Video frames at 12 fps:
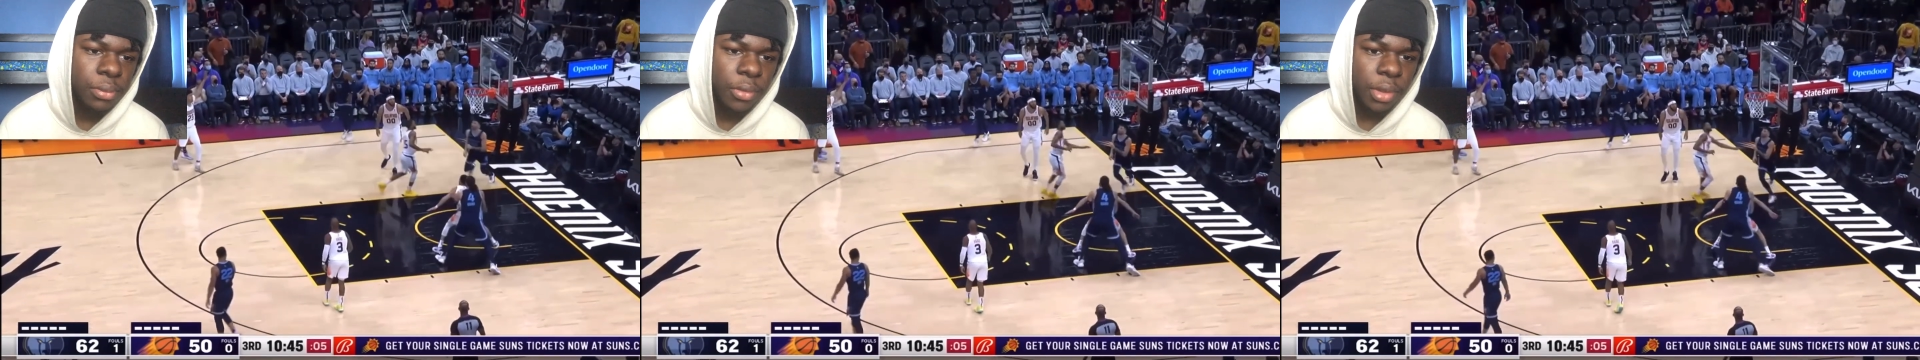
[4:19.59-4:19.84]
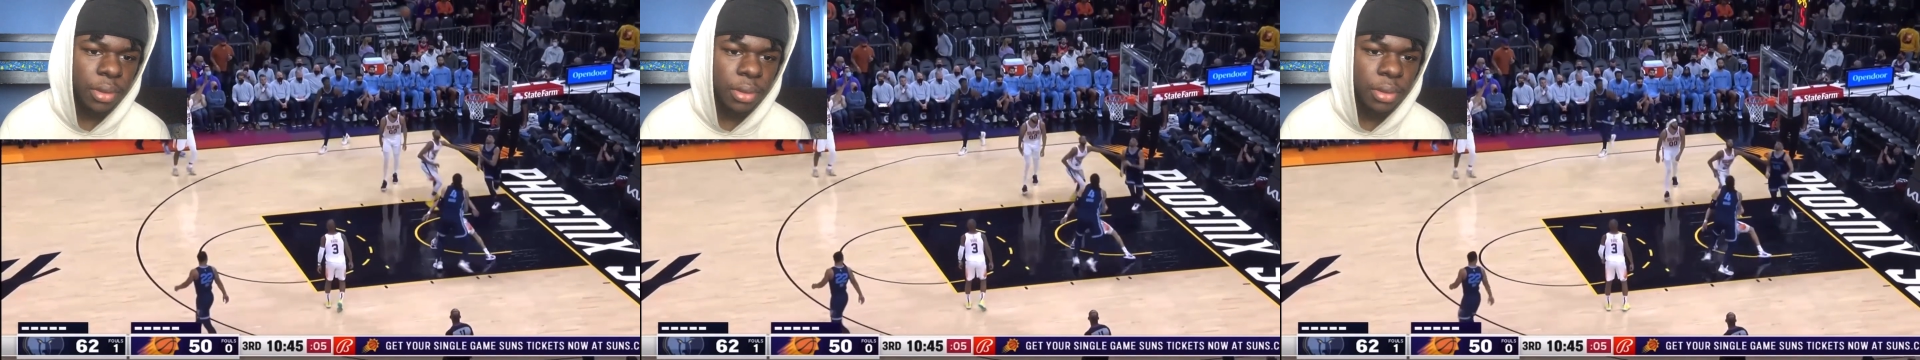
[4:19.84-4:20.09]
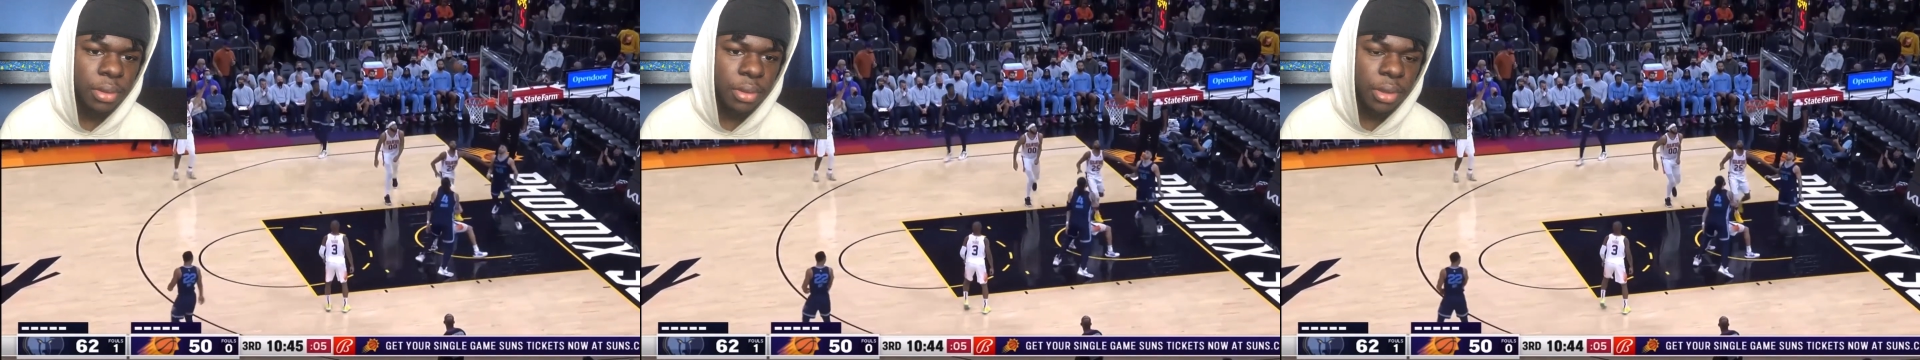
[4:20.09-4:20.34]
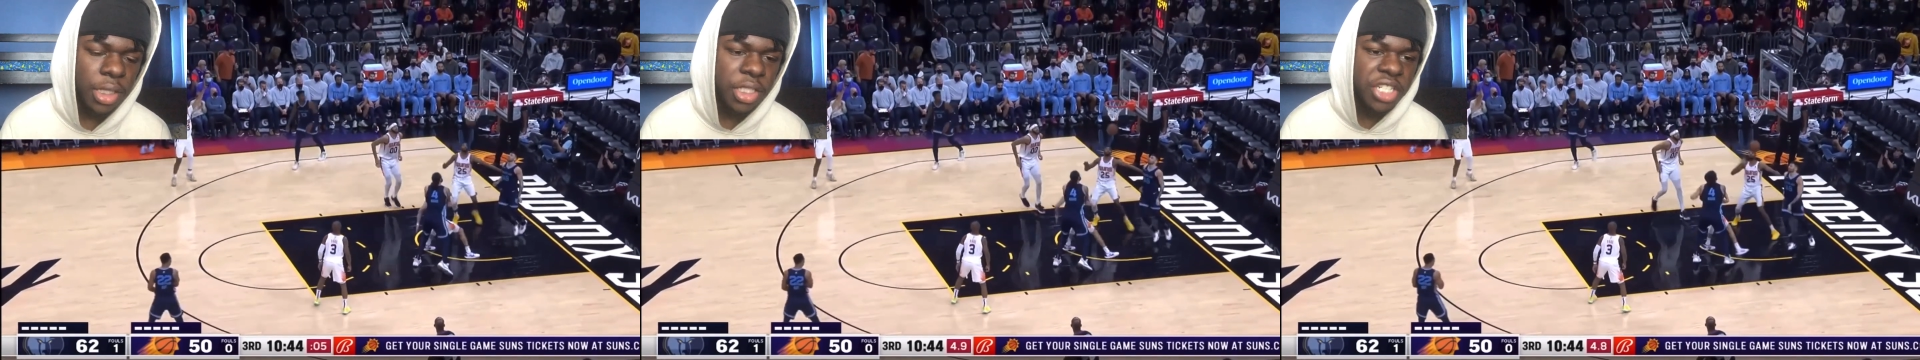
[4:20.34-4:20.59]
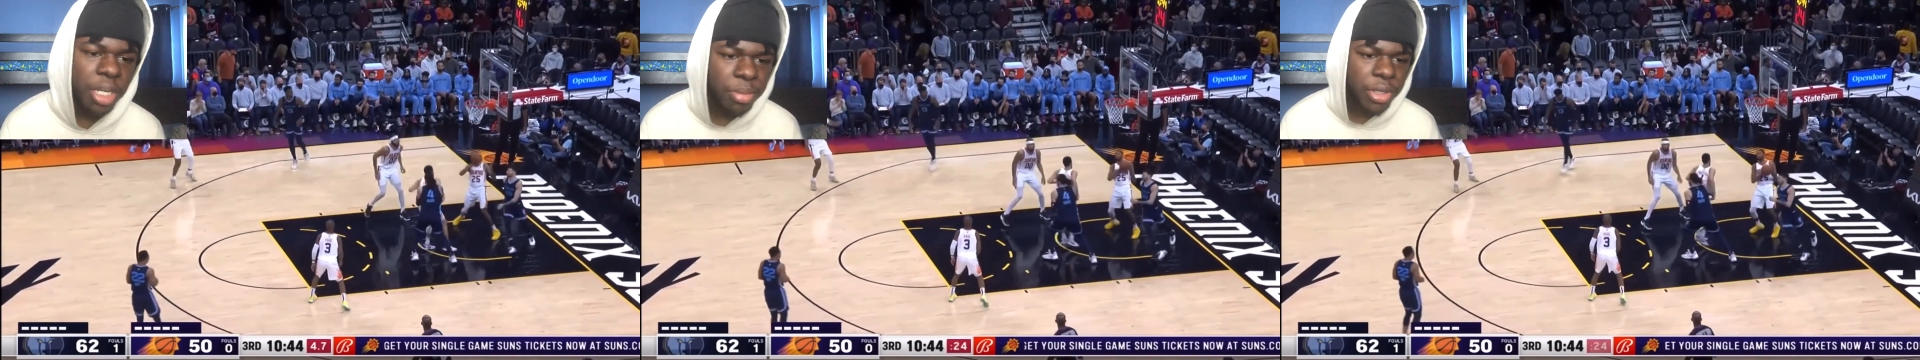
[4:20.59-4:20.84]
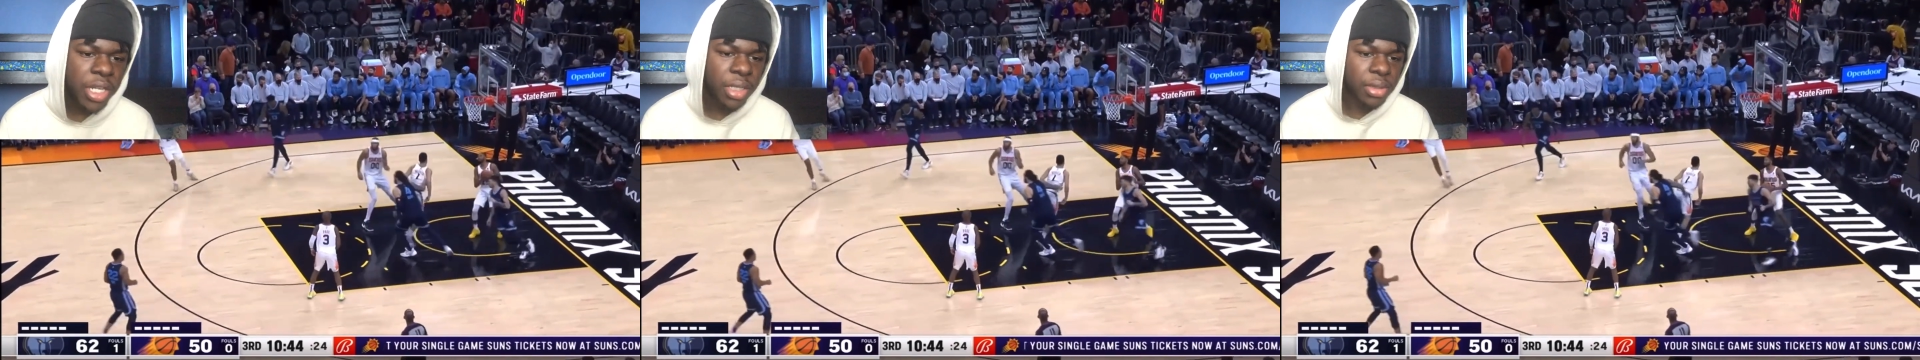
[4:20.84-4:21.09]
Is Morant? Hey, Ja
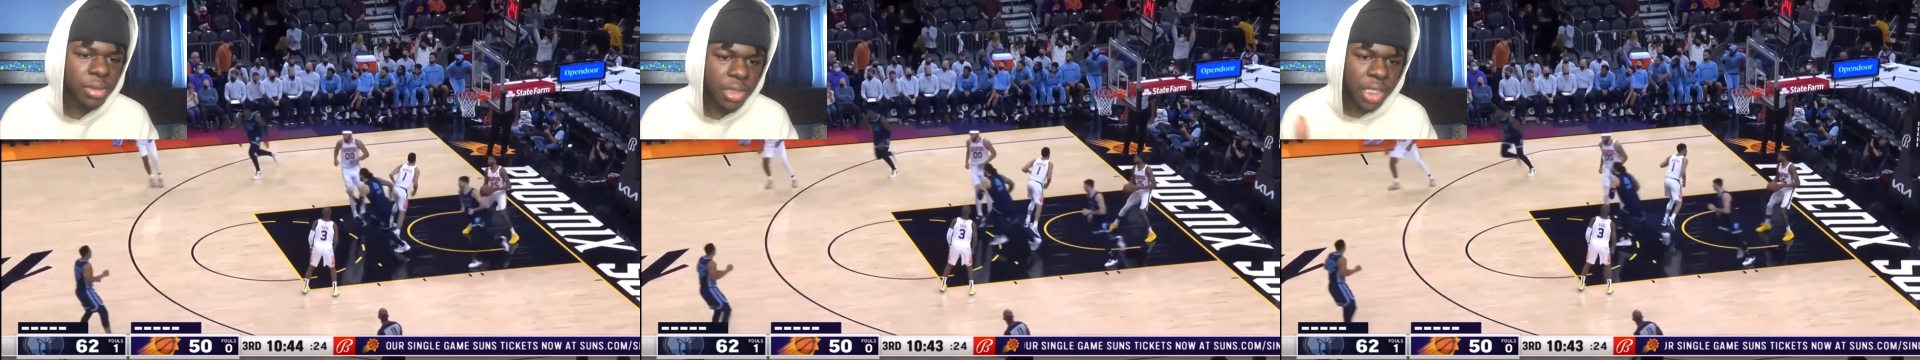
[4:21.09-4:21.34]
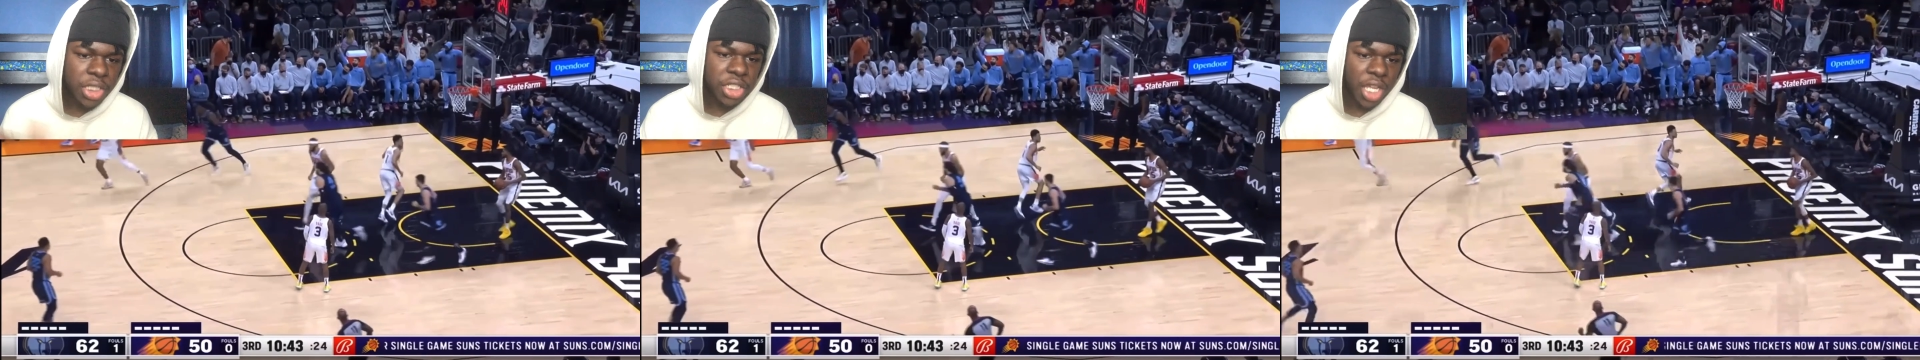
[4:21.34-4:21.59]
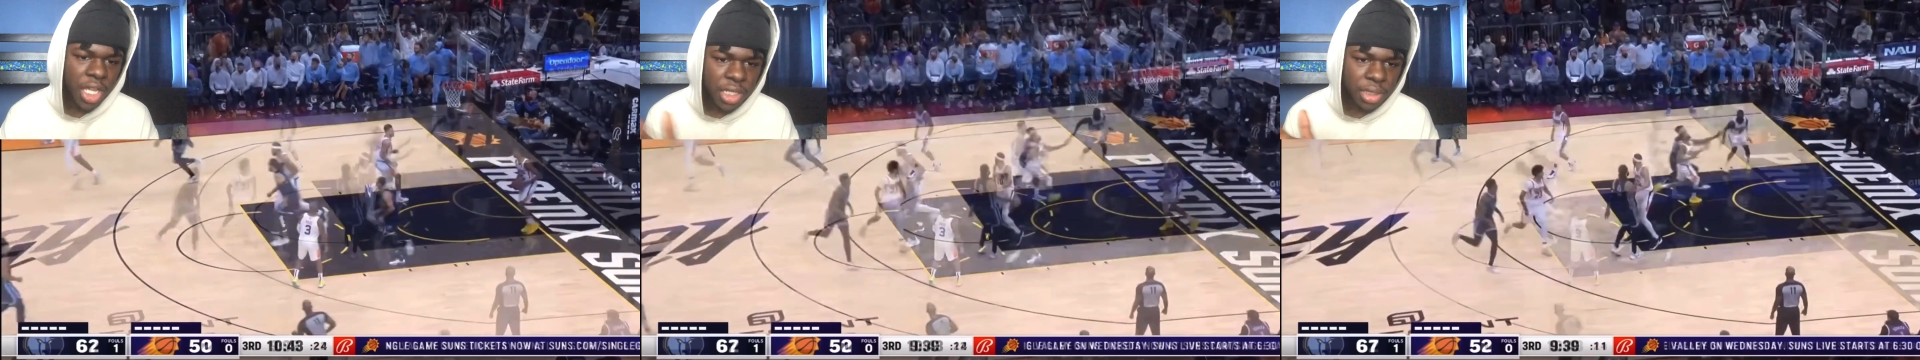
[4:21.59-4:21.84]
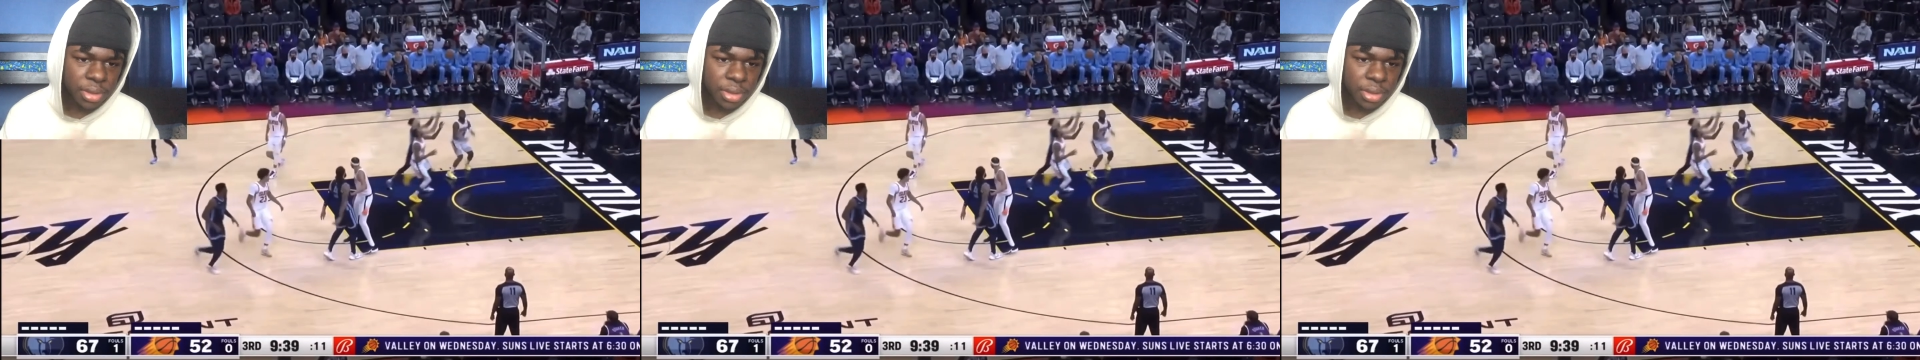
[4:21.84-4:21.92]
Morant, nice shot.